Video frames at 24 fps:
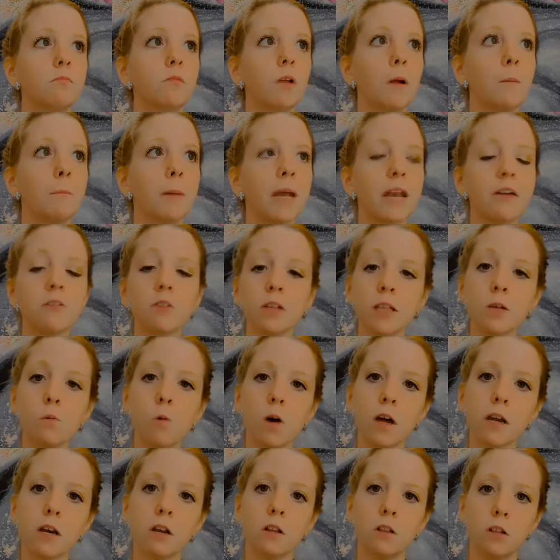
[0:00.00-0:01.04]
But I really
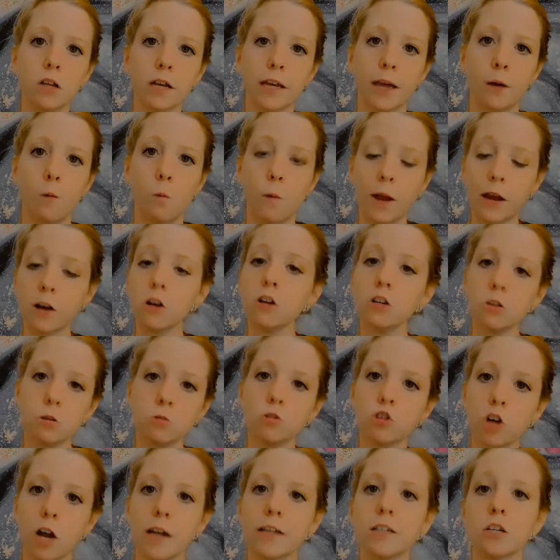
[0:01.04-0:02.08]
want you to look at, where are you
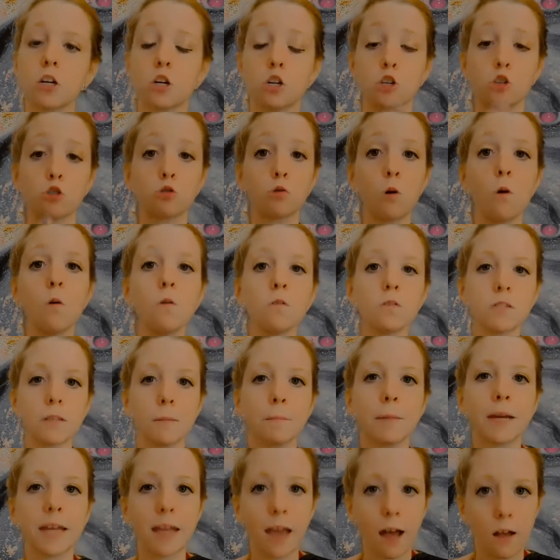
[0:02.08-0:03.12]
trying to control
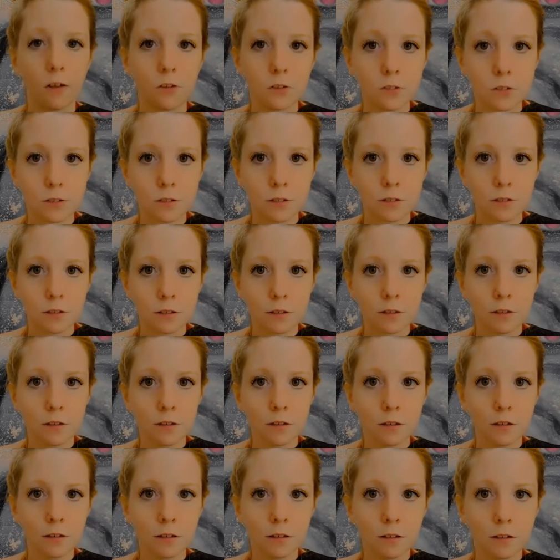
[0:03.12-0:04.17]
somebody else
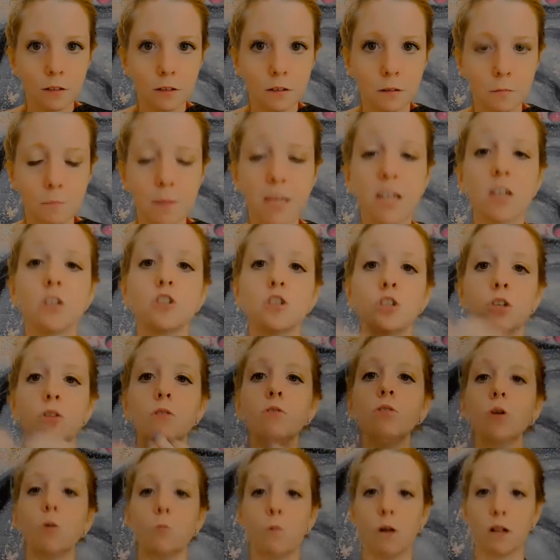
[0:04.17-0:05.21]
because you
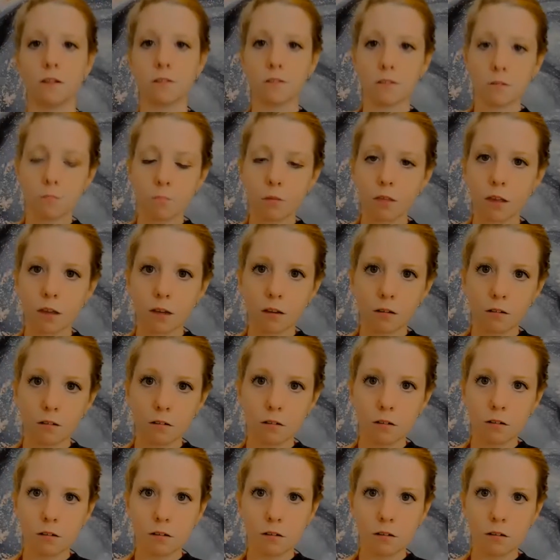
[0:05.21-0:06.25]
don't want something?
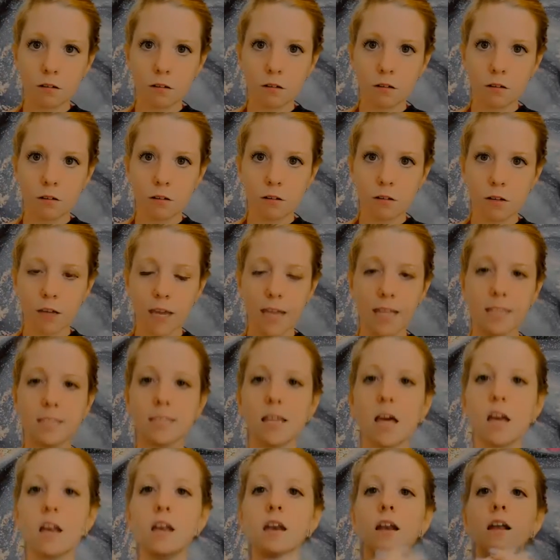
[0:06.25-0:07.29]
It's
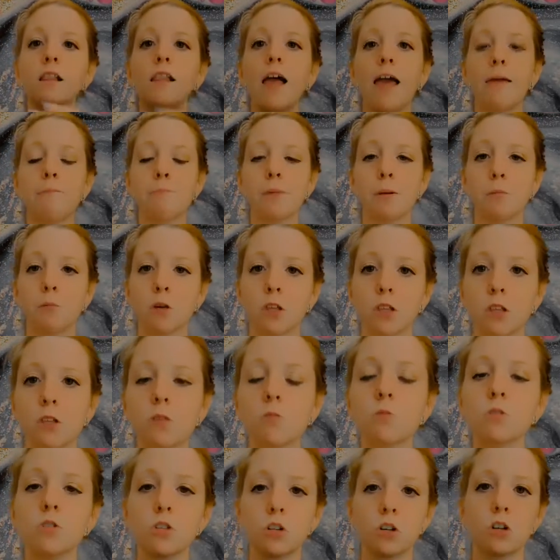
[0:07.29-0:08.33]
not in alignment with
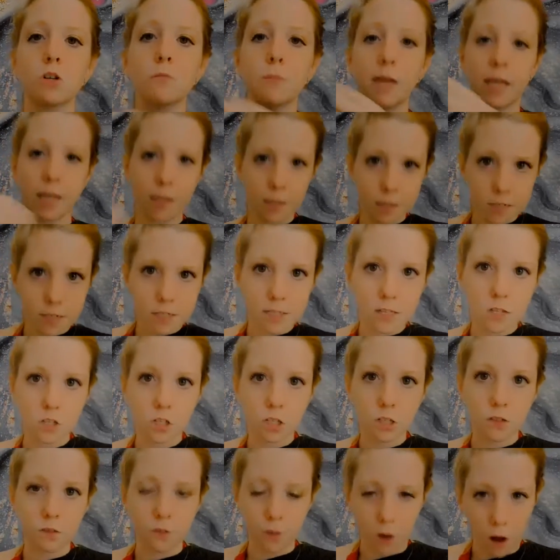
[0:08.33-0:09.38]
you, so you're making
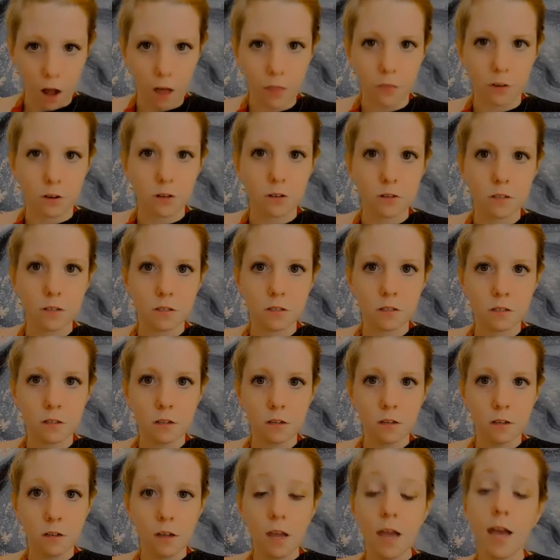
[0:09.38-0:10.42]
decisions for others.
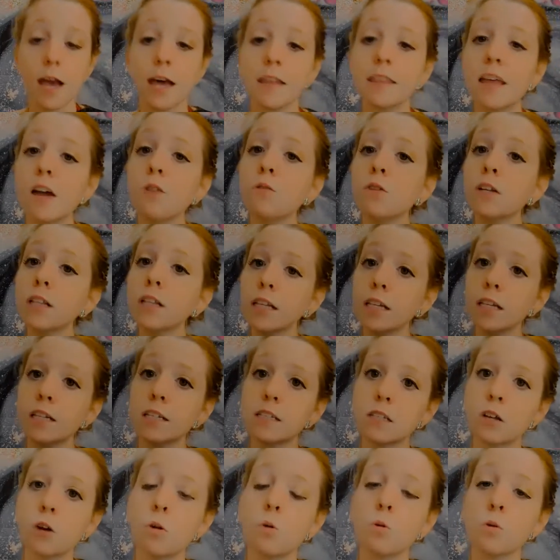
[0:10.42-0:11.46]
And that really is
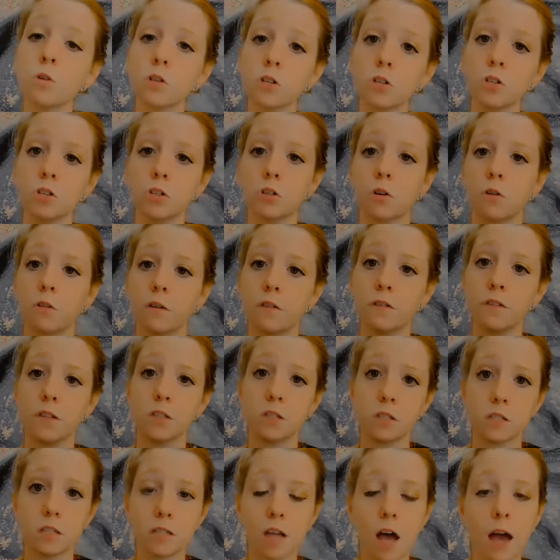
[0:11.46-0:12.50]
the cornerstone of
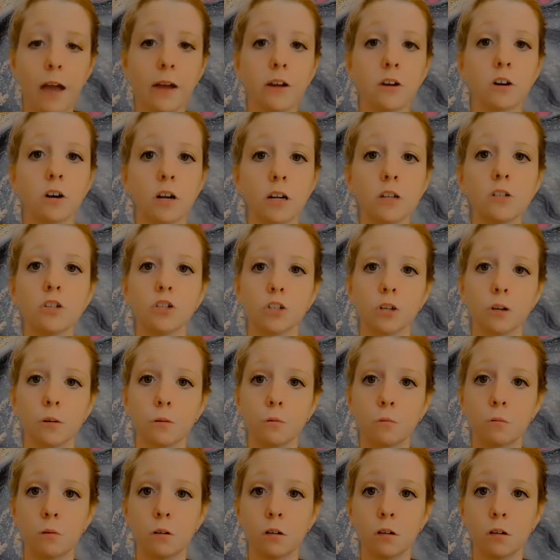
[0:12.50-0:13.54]
this entire issue.